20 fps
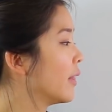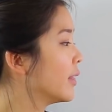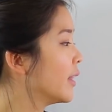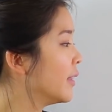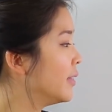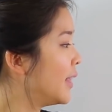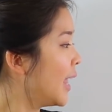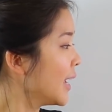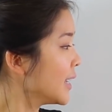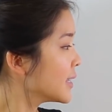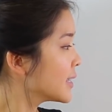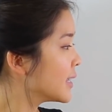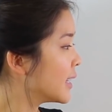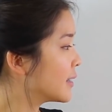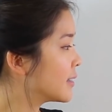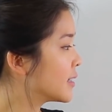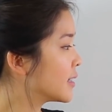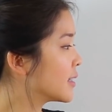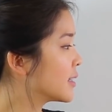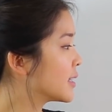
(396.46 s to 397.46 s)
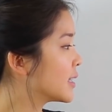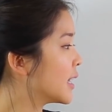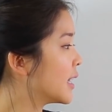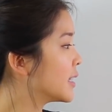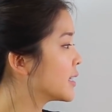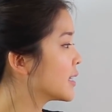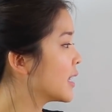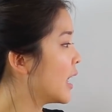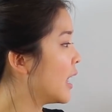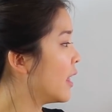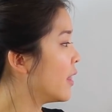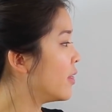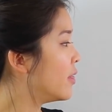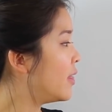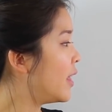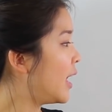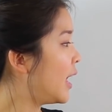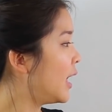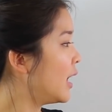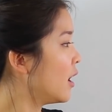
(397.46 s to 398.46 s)
The next sentence says,
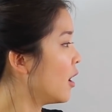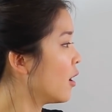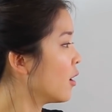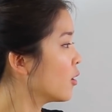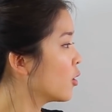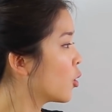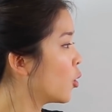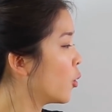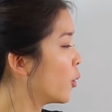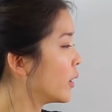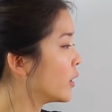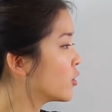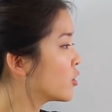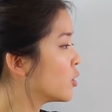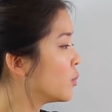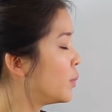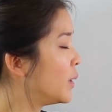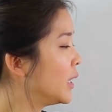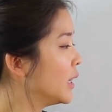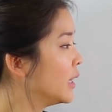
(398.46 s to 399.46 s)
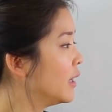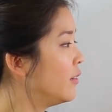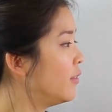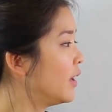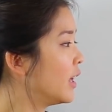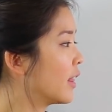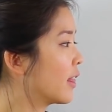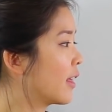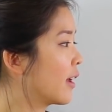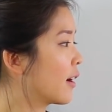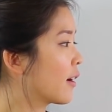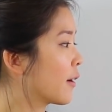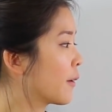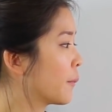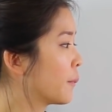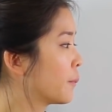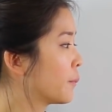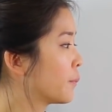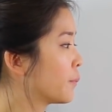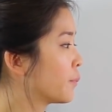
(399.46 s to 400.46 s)
they are going to be living
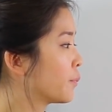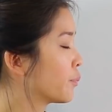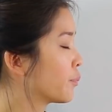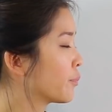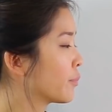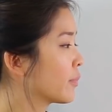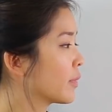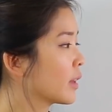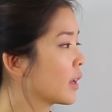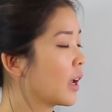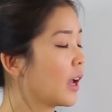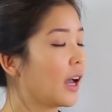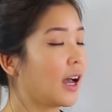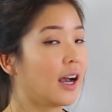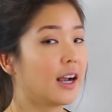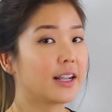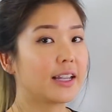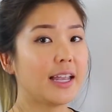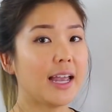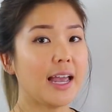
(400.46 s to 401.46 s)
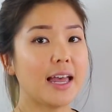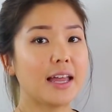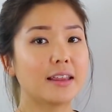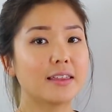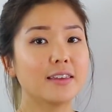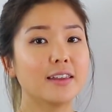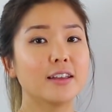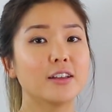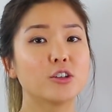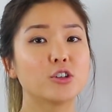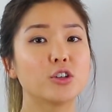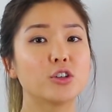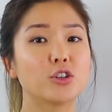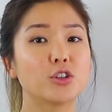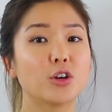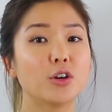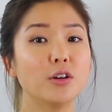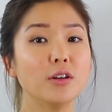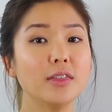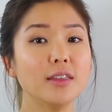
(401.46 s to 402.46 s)
there. Again, to
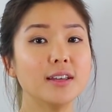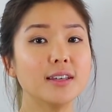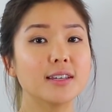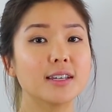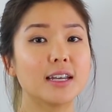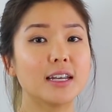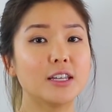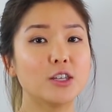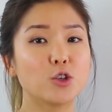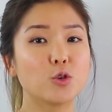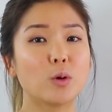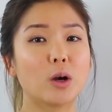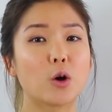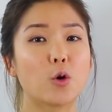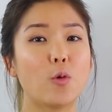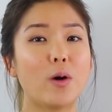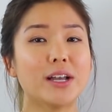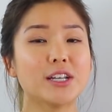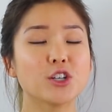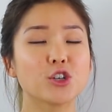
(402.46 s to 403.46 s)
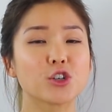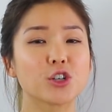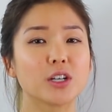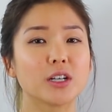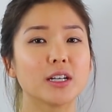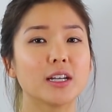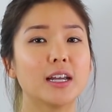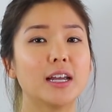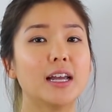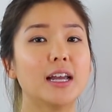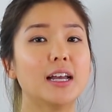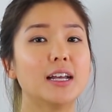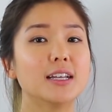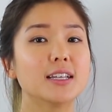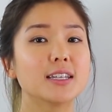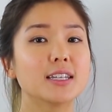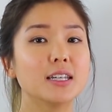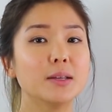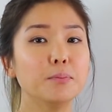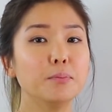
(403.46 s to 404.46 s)
turn this into a question,
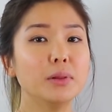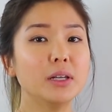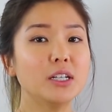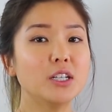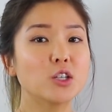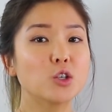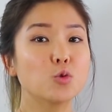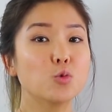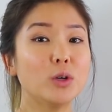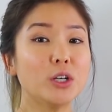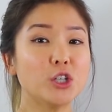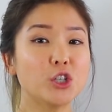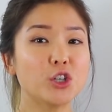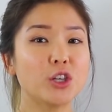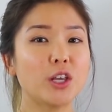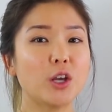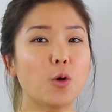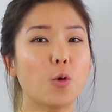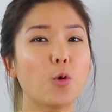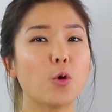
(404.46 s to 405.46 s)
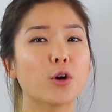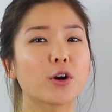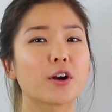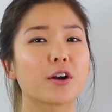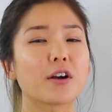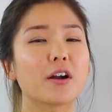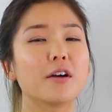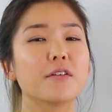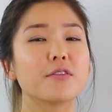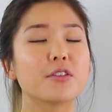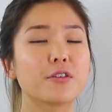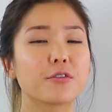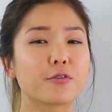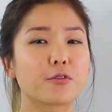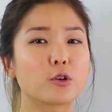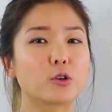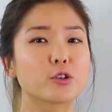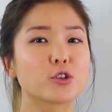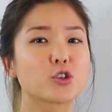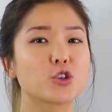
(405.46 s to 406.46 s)
simply switch the order of the
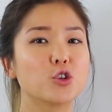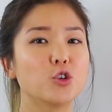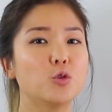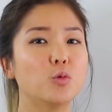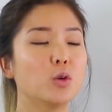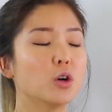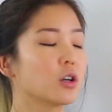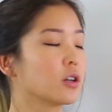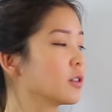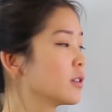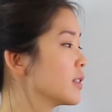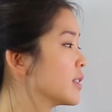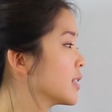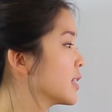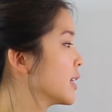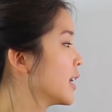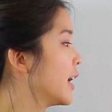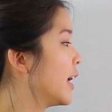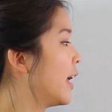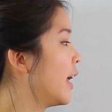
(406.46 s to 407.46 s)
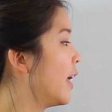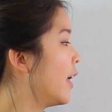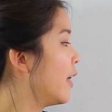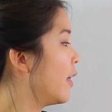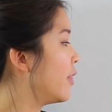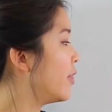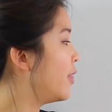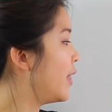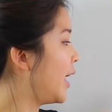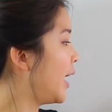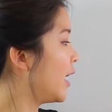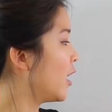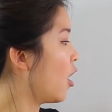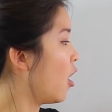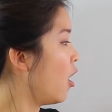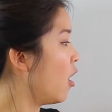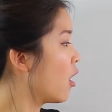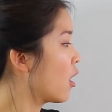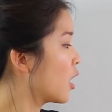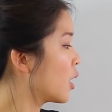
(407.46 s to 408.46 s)
first two words. They
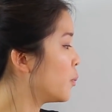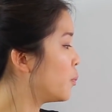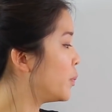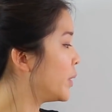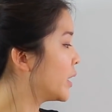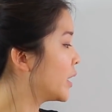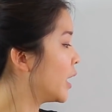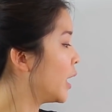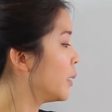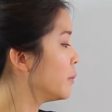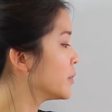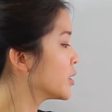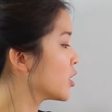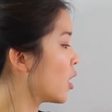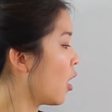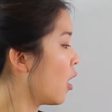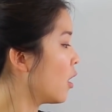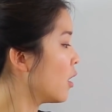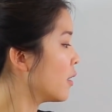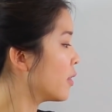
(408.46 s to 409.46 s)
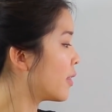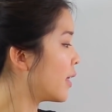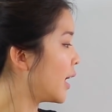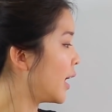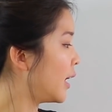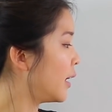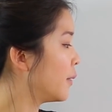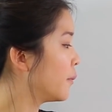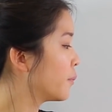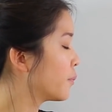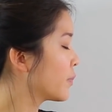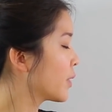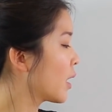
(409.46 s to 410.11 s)
are becomes are they.